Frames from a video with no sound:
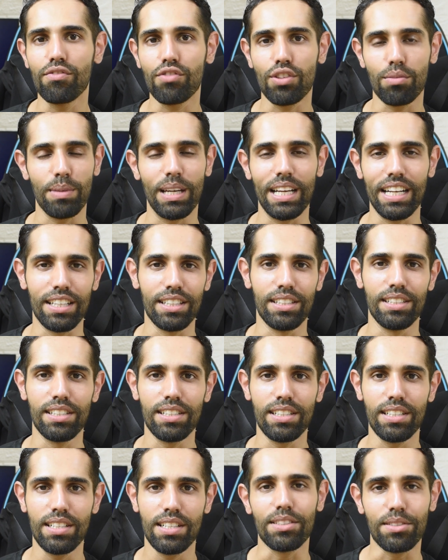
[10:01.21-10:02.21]
from
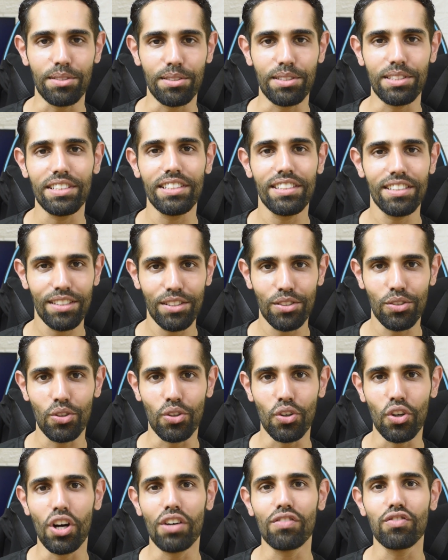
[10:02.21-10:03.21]
another. The
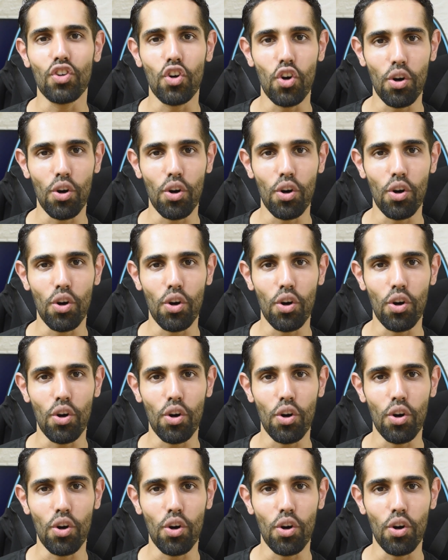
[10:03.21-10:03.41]
CEO of